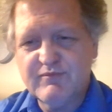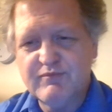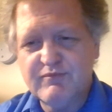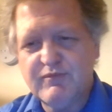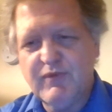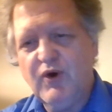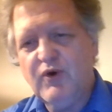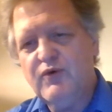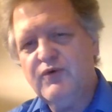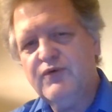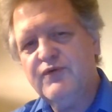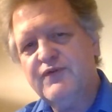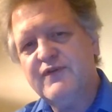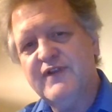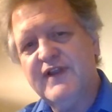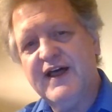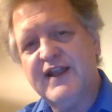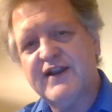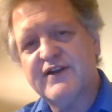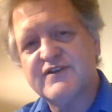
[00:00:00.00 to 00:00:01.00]
both
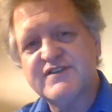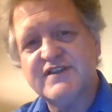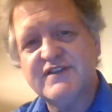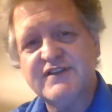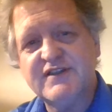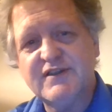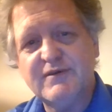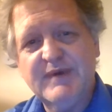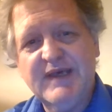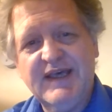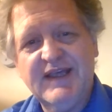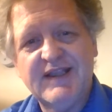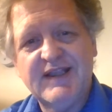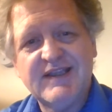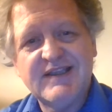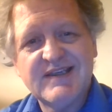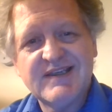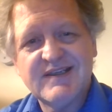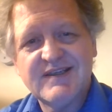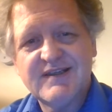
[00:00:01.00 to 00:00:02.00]
letters a little bit.